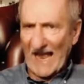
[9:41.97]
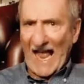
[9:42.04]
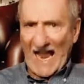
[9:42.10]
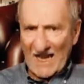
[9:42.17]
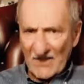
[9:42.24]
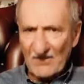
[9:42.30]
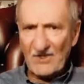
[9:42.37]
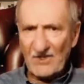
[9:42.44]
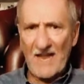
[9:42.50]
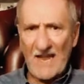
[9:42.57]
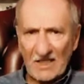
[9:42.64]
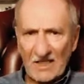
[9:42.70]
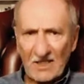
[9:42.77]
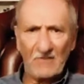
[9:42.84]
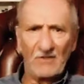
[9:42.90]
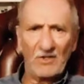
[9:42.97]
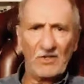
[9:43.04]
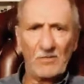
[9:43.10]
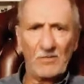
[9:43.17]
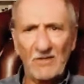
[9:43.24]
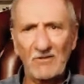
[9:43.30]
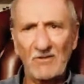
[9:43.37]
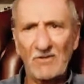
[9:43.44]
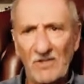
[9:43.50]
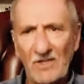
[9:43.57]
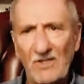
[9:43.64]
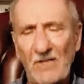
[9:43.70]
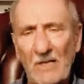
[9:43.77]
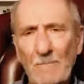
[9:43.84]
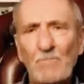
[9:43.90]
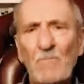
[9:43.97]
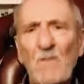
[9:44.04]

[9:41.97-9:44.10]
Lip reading: and negative experiences,